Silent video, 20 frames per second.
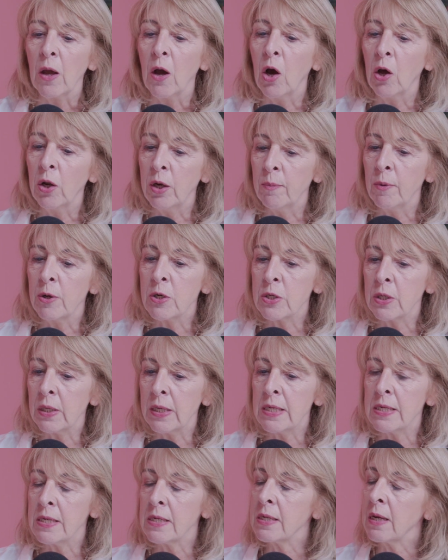unemotional
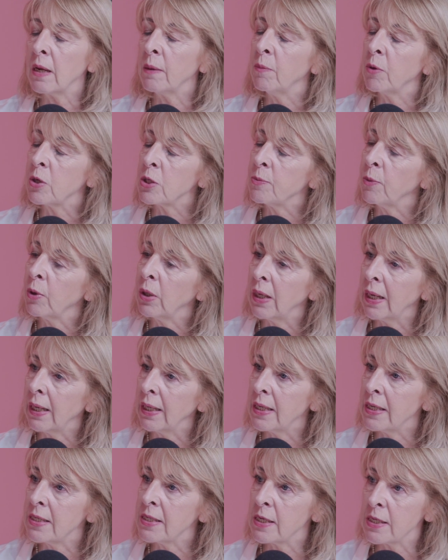eaters and much more
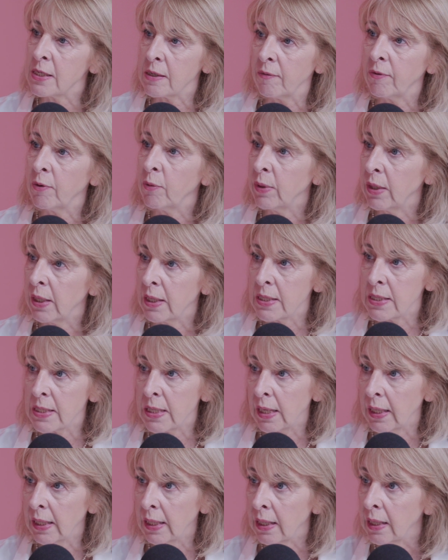likely to suffer with things
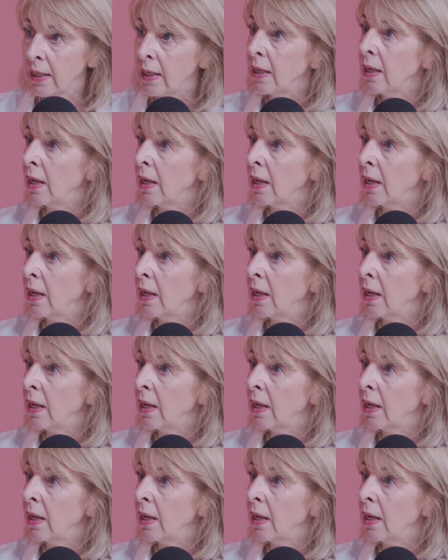like